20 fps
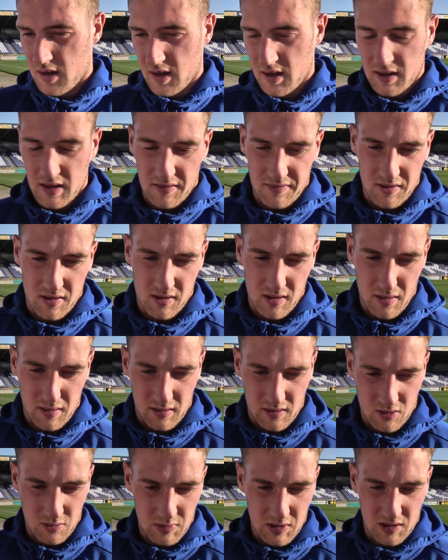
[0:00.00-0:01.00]
Yeah, definitely. I
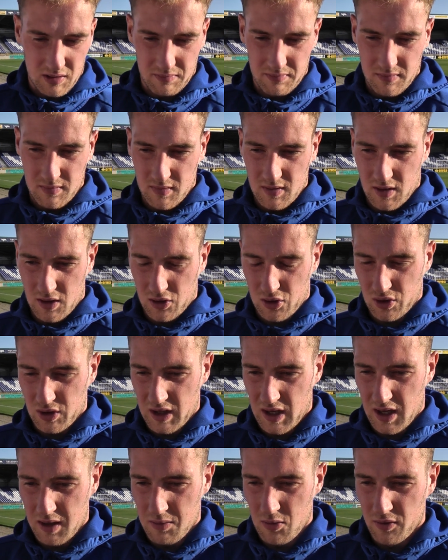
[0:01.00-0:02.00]
think it'll be a good
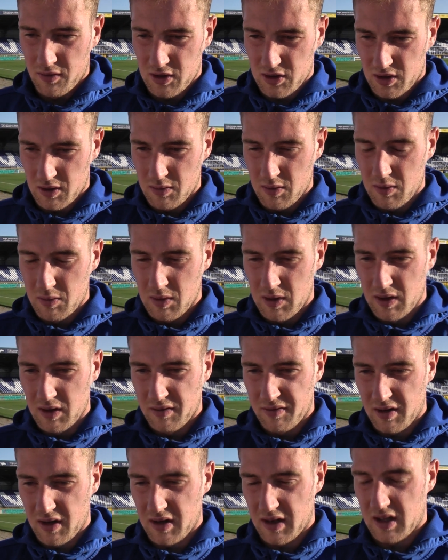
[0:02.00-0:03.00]
game. Obviously we'll be in
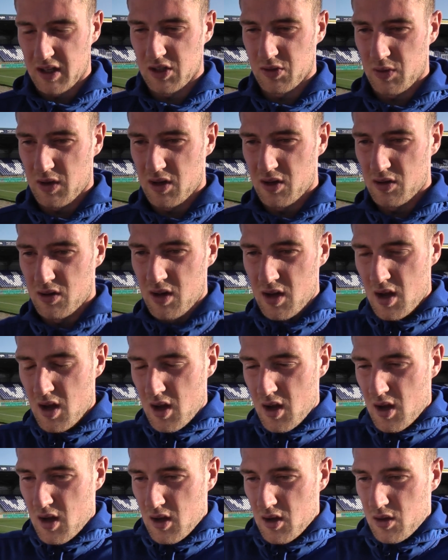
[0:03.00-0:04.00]
the Friday night as well.
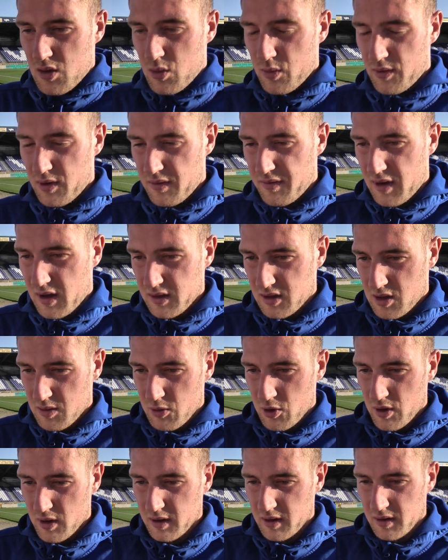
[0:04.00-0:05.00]
Hopefully the fans
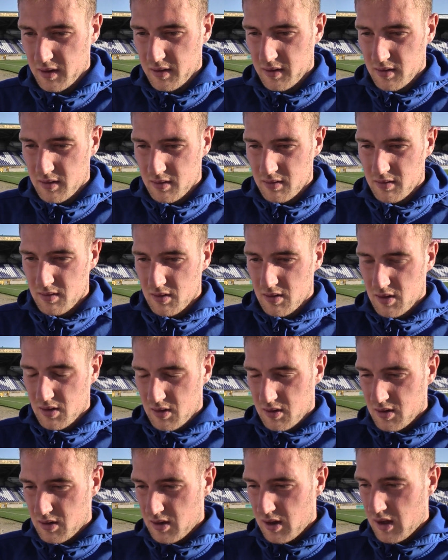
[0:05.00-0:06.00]
come out and
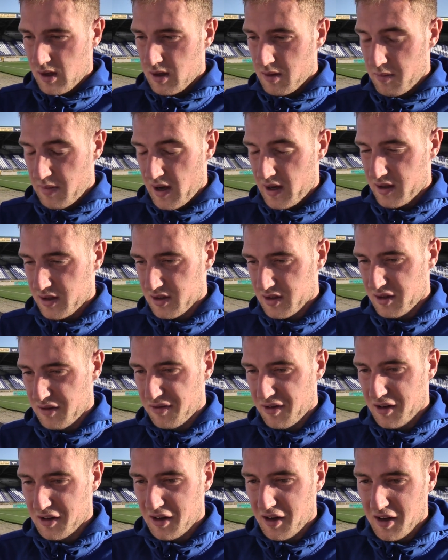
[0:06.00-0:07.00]
come back us on the
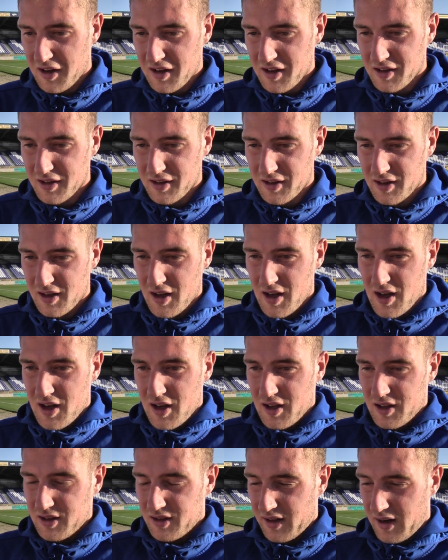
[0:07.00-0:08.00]
Friday night and
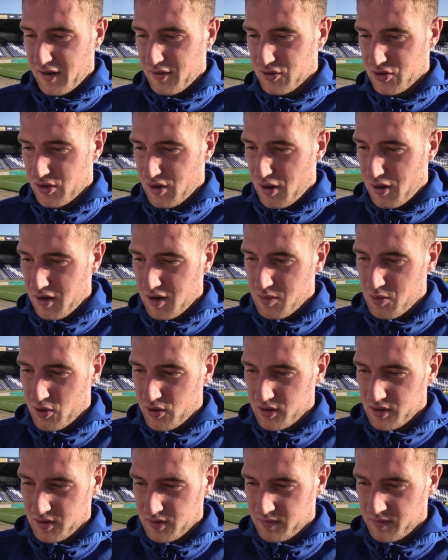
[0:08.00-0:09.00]
drive us on to 3
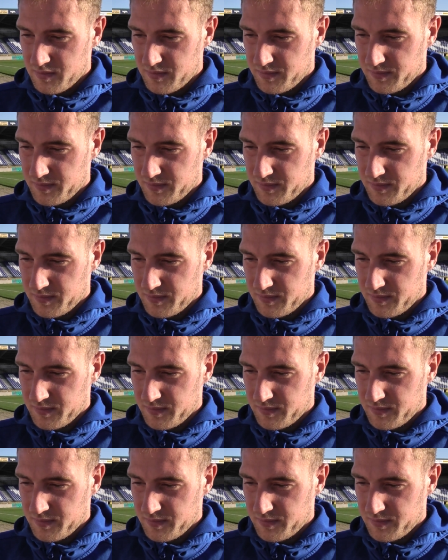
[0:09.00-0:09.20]
points.